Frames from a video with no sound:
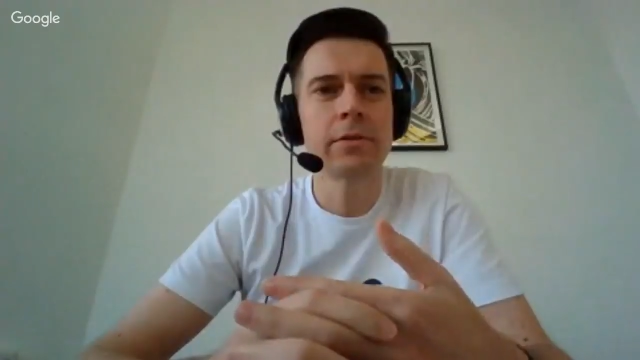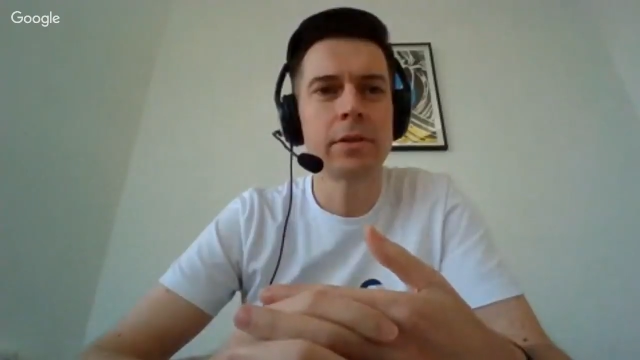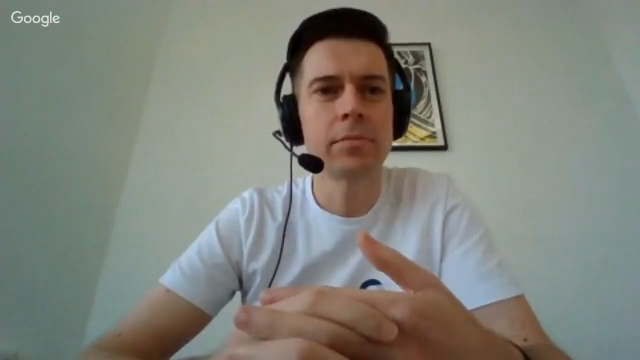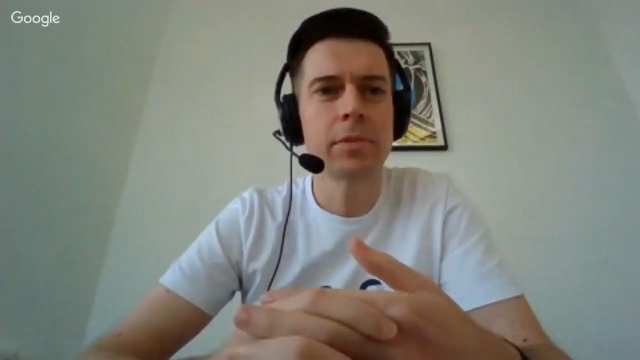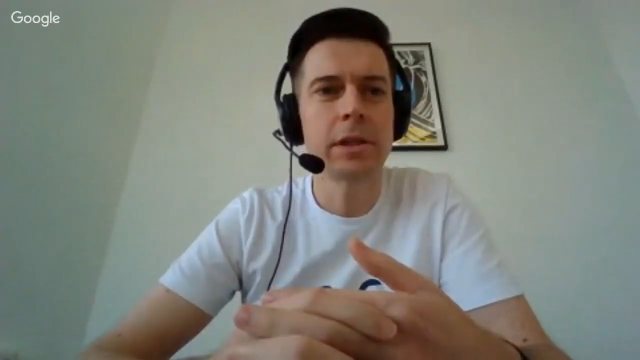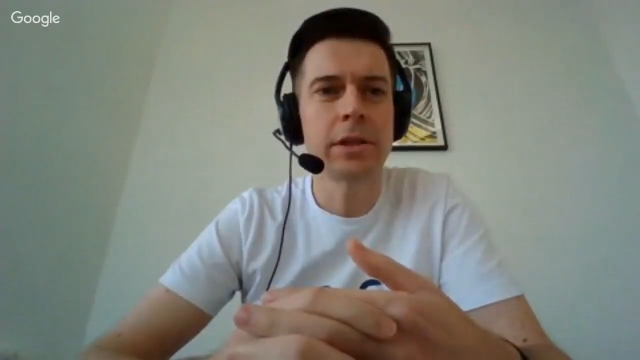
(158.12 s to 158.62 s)
of
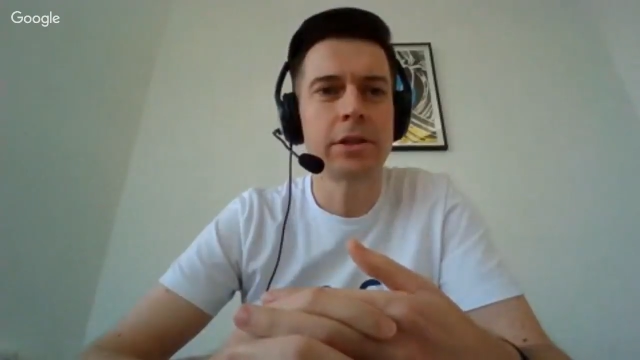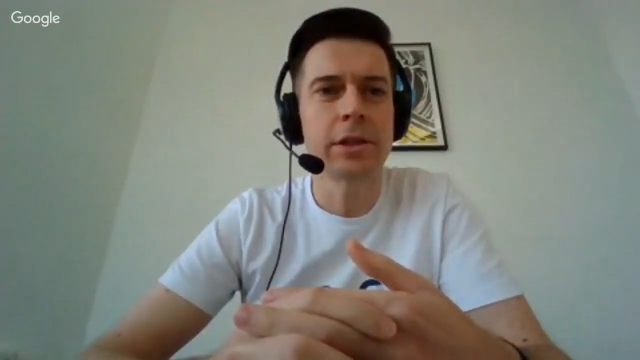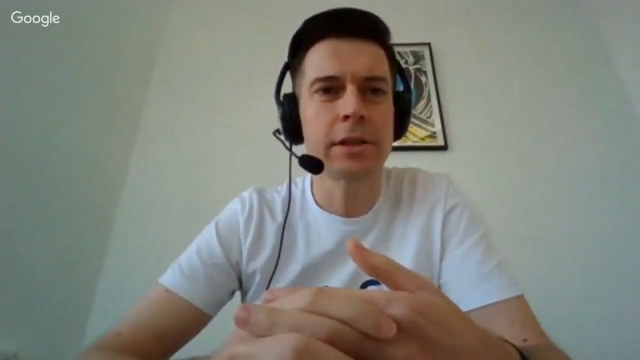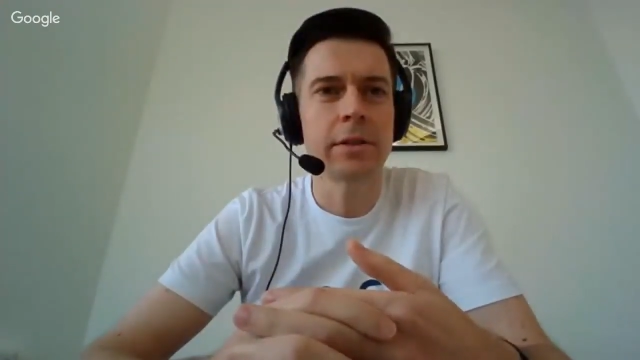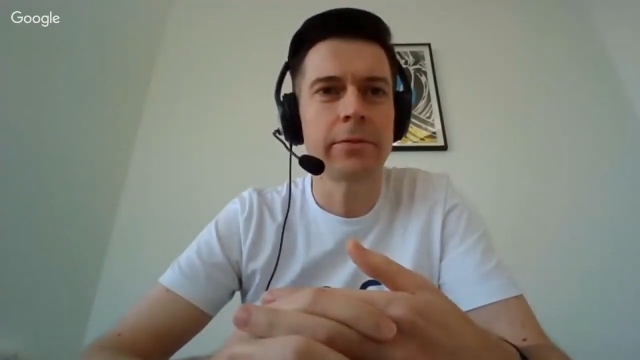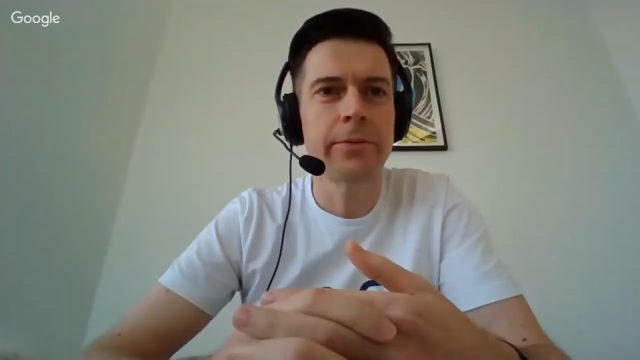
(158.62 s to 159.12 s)
they
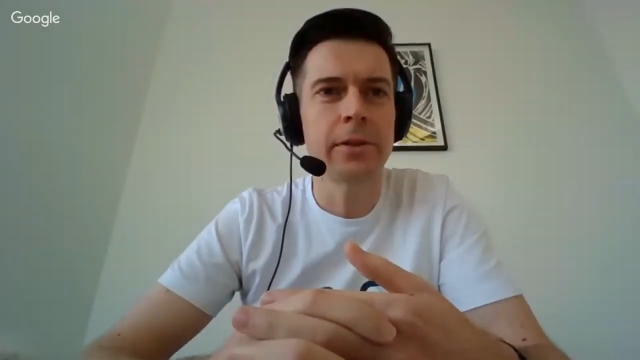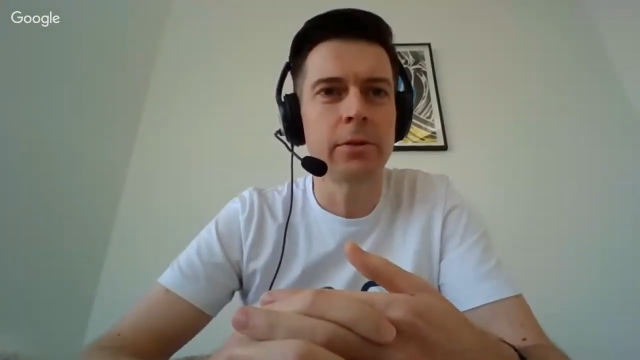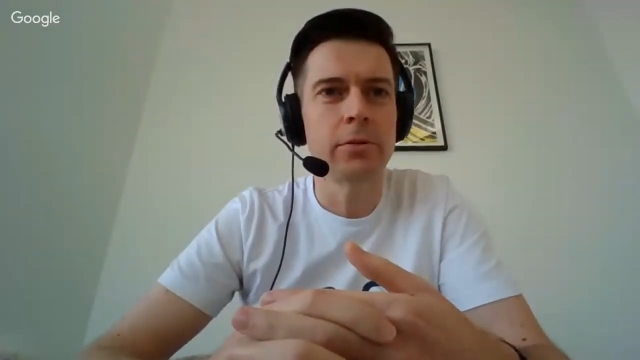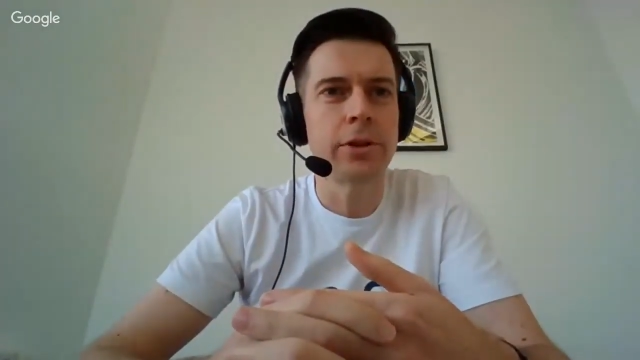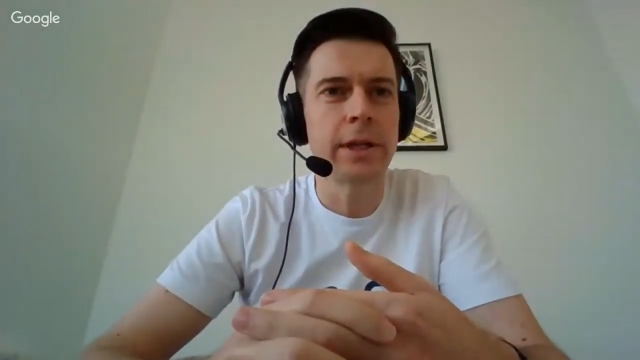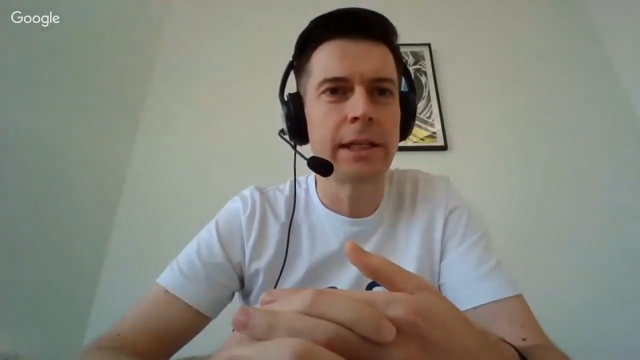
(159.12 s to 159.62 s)
just didn't feel
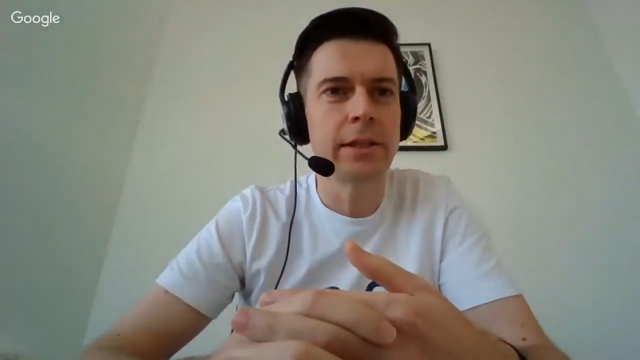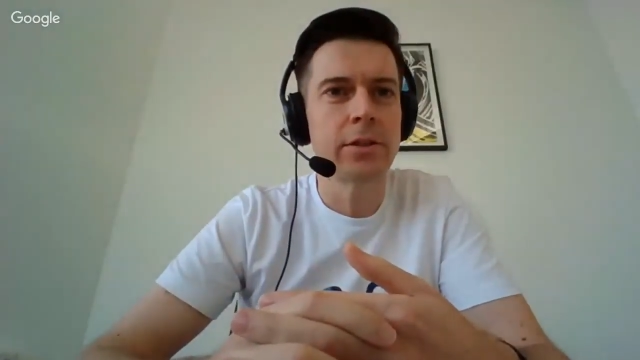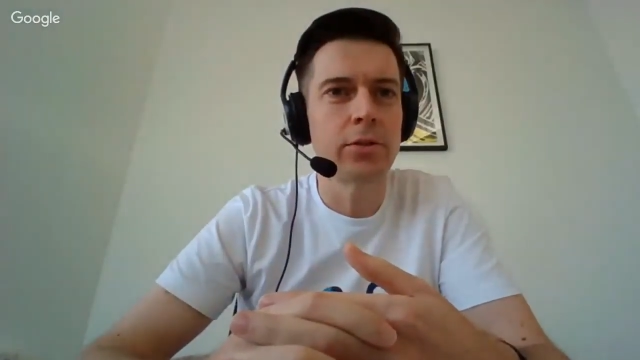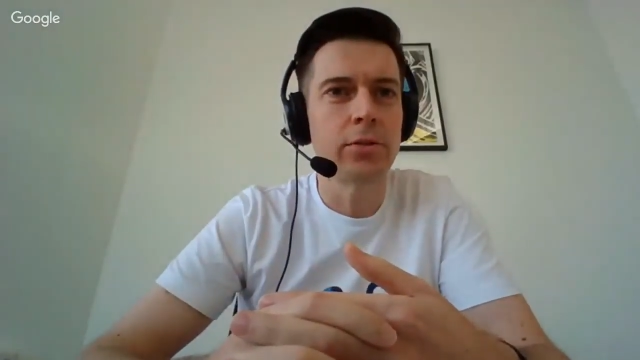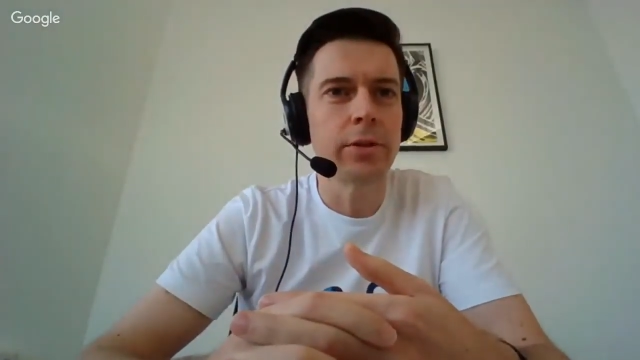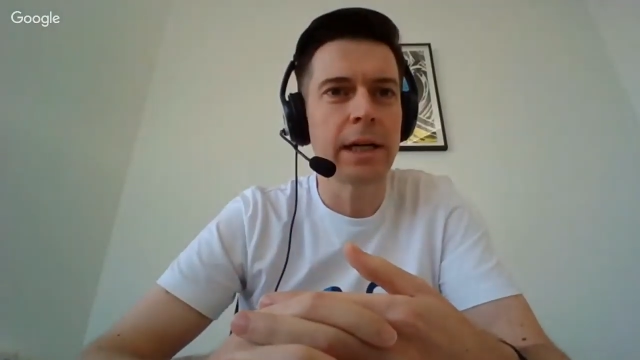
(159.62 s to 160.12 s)
it was ready
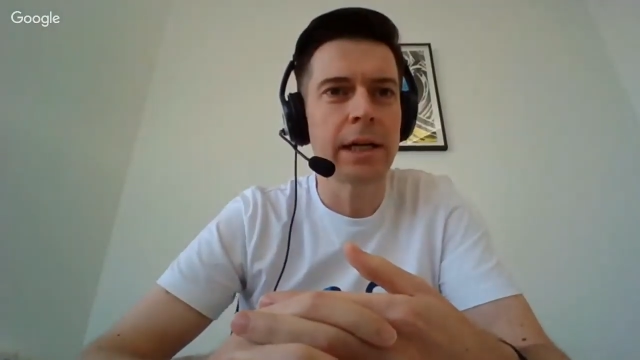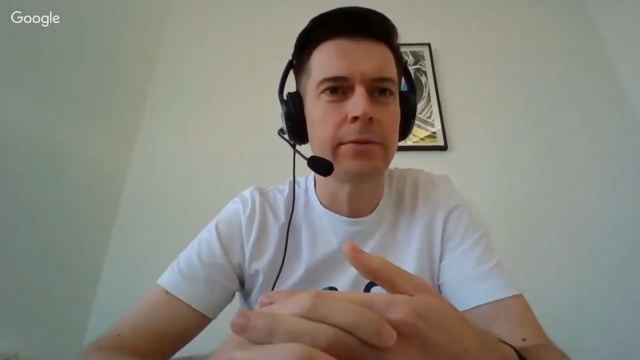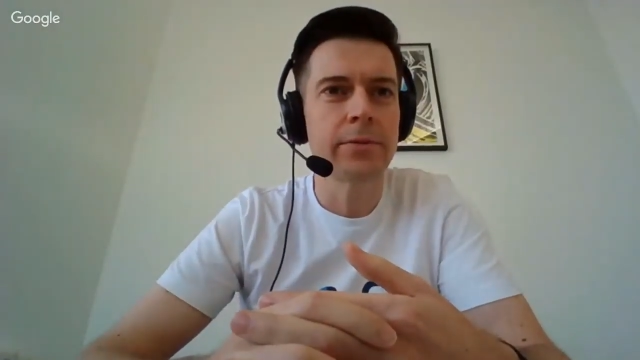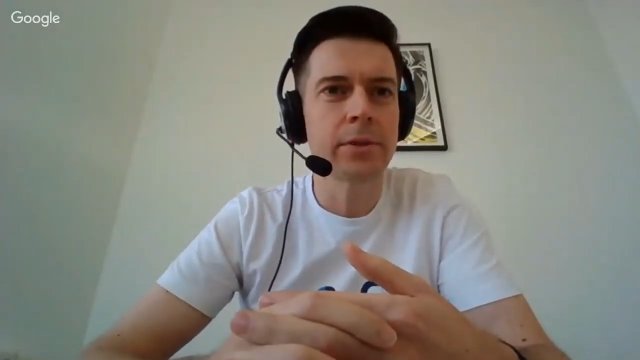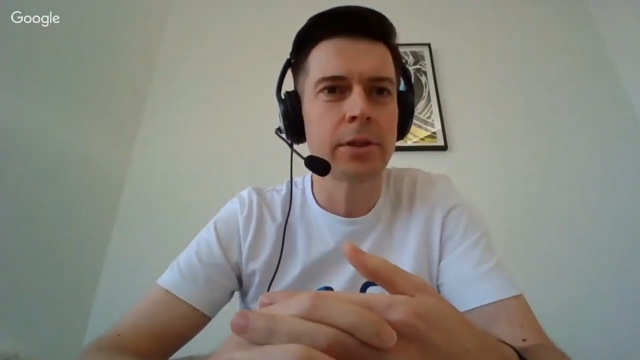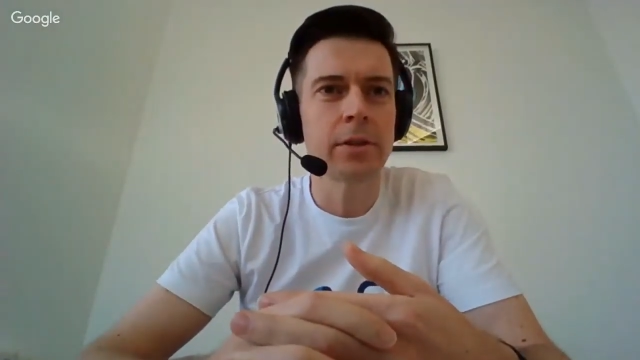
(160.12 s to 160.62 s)
to go
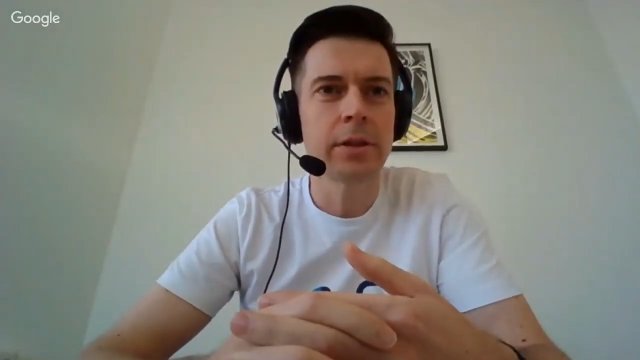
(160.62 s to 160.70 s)
live. So